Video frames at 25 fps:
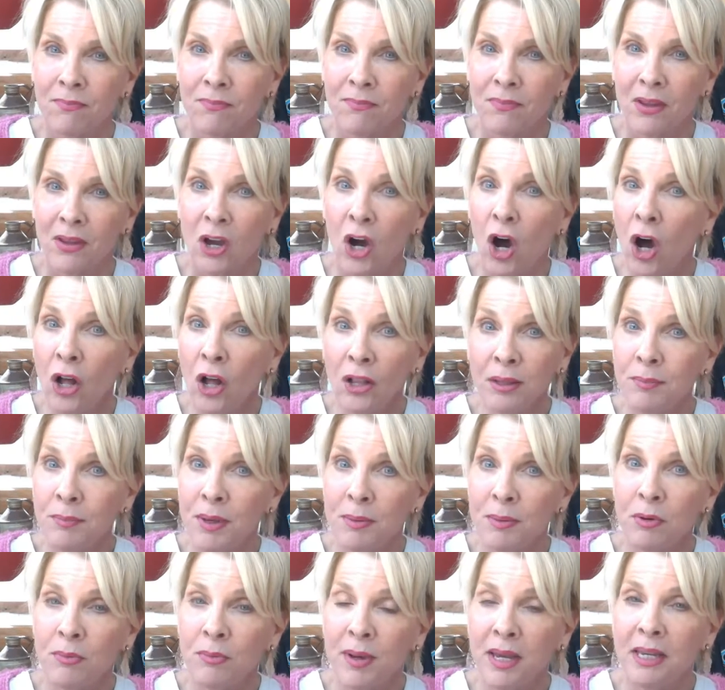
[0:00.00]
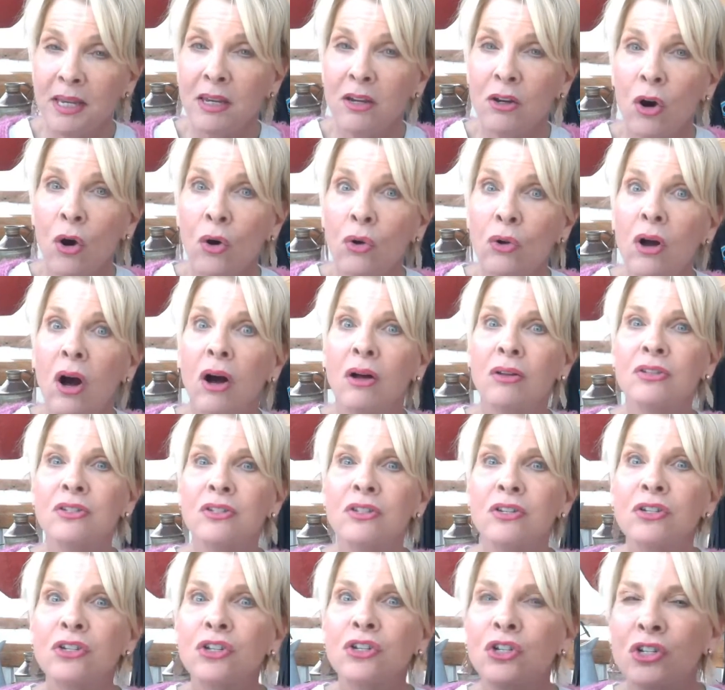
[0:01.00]
Calling people, making cold calls,
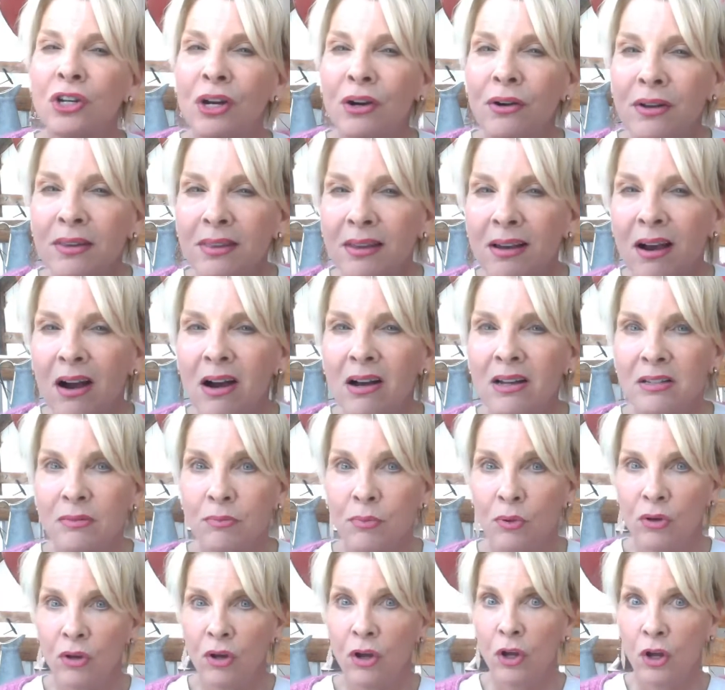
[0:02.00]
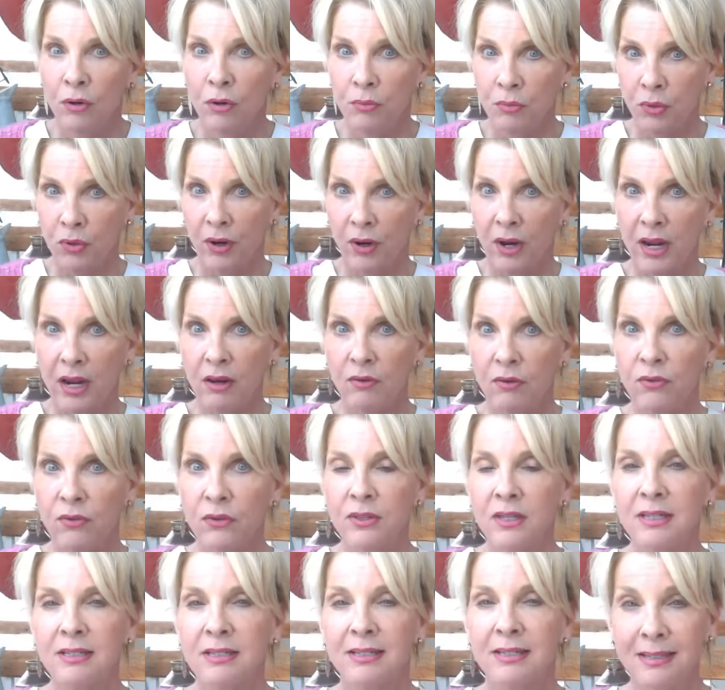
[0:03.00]
sharing the gospel, praying for
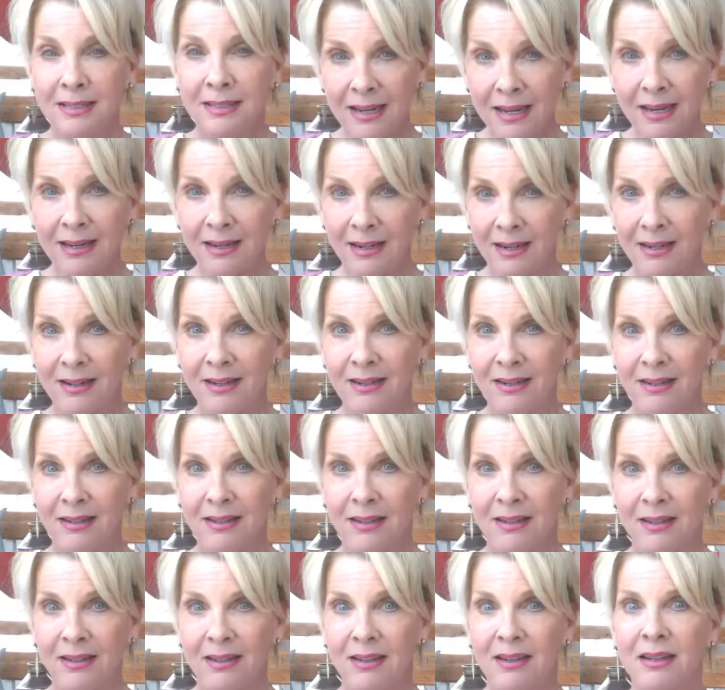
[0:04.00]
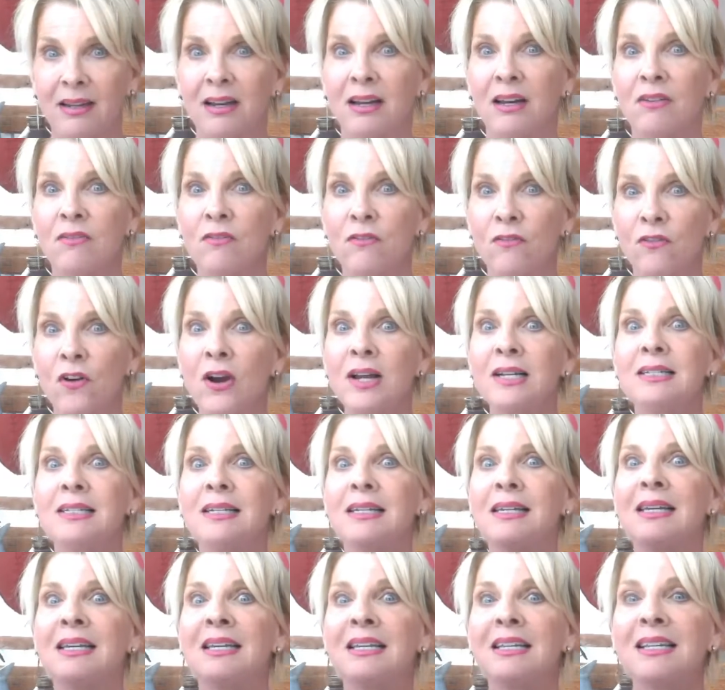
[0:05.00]
the sick, confronting
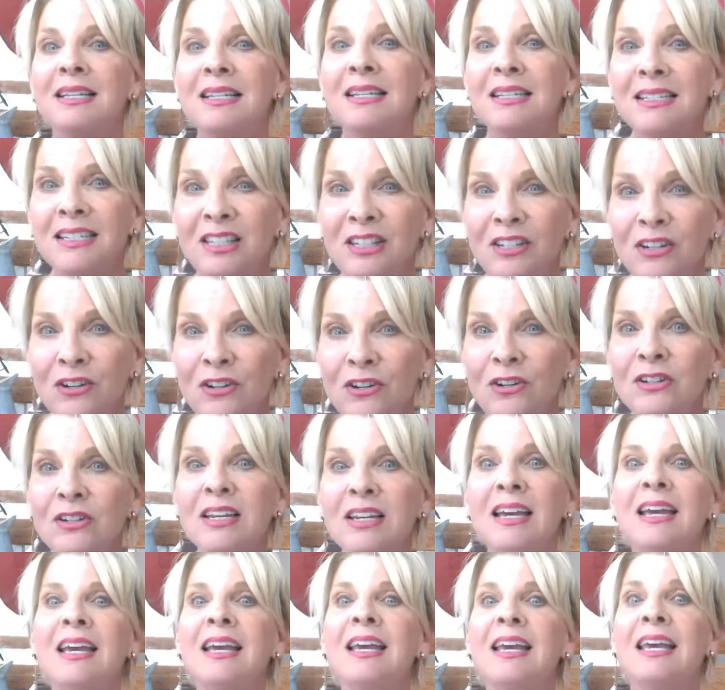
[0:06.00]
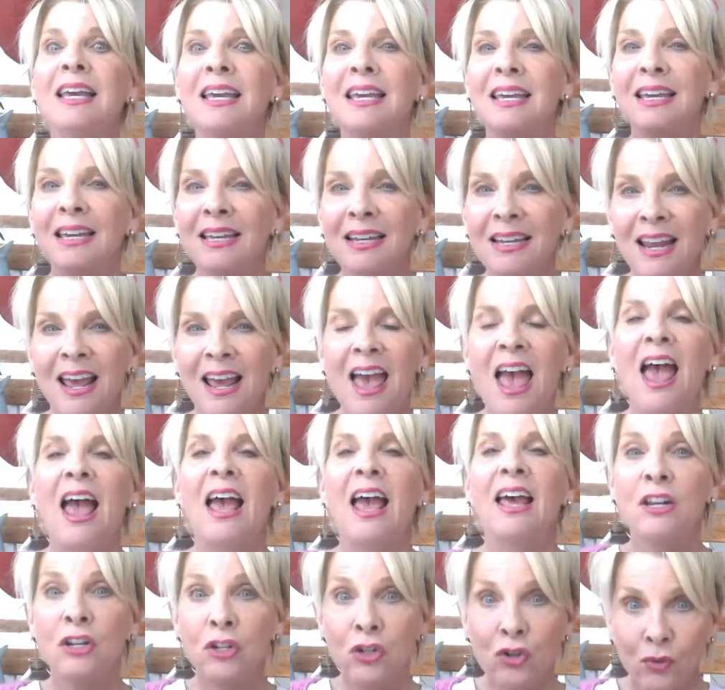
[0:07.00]
is learned in
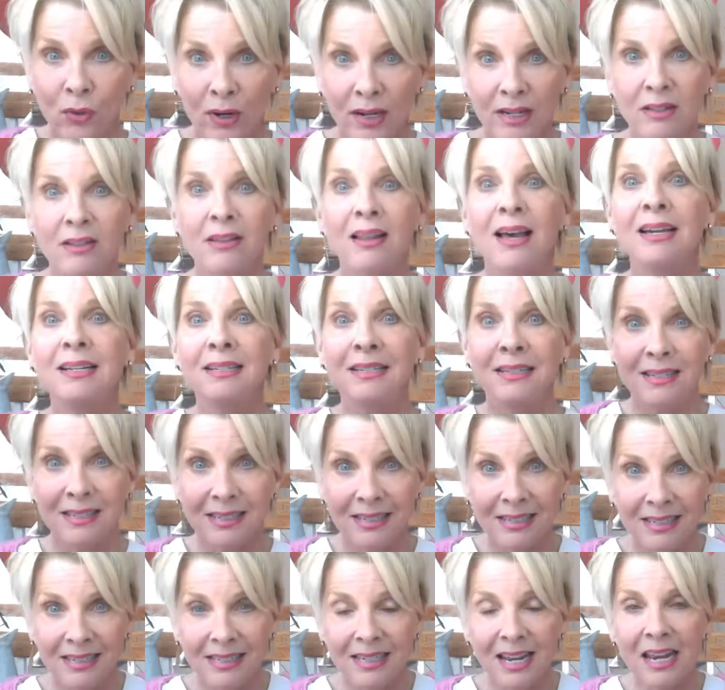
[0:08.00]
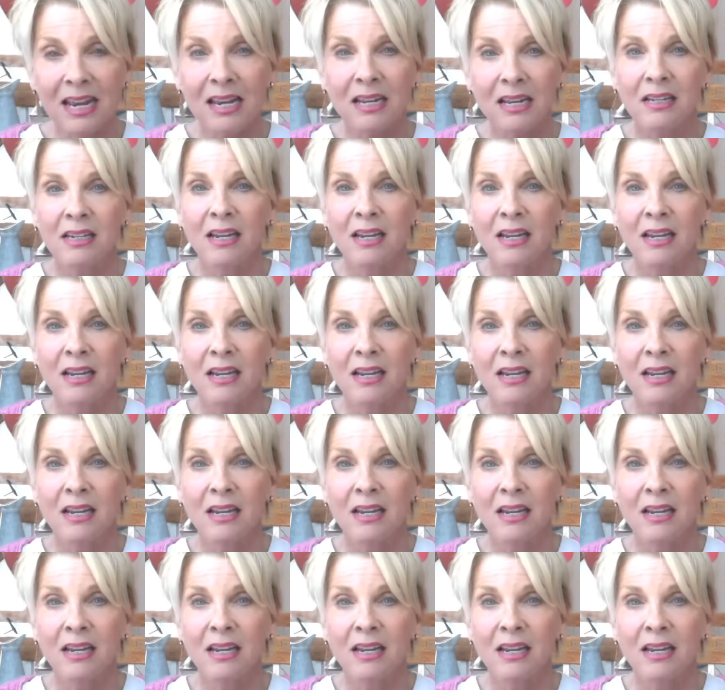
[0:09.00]
an adrenalized state.